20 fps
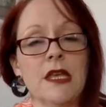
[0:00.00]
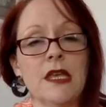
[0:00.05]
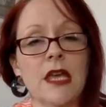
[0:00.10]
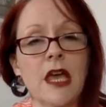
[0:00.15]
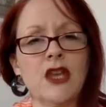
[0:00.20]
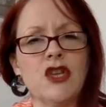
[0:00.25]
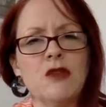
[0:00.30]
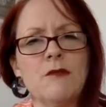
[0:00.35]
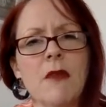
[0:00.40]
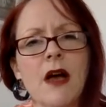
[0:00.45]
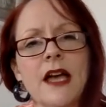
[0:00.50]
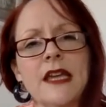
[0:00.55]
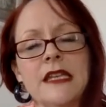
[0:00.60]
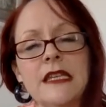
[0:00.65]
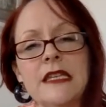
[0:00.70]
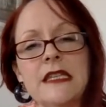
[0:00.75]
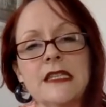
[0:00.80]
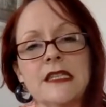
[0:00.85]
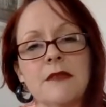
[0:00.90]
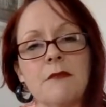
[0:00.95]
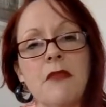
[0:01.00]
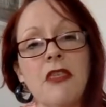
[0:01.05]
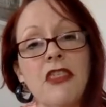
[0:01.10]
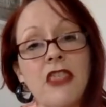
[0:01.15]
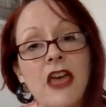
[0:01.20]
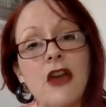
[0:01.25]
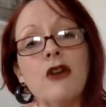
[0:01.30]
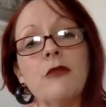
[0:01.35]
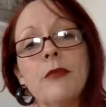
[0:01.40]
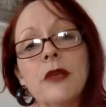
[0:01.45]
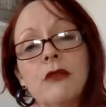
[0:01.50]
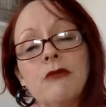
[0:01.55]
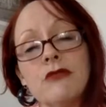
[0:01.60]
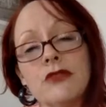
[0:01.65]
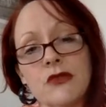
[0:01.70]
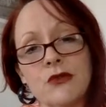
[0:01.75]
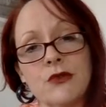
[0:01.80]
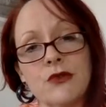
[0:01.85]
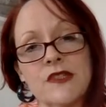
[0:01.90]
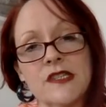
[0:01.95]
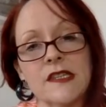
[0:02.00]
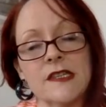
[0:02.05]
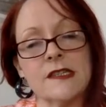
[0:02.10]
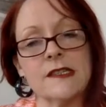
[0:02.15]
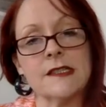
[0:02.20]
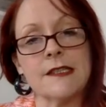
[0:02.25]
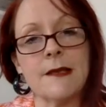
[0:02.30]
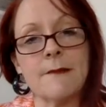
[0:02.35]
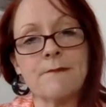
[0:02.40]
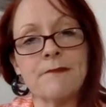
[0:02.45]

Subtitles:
and you might need some therapy resources.